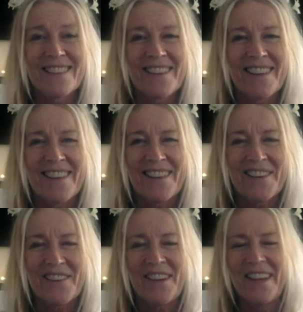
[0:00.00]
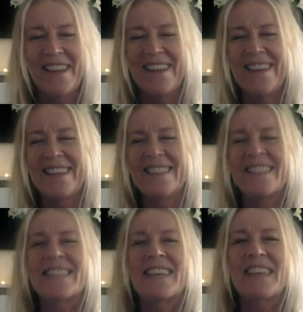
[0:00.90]
that are here
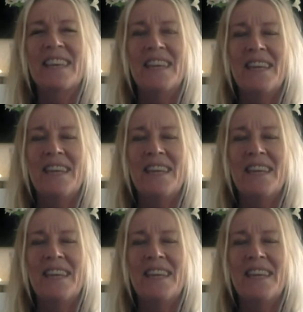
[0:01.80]
today,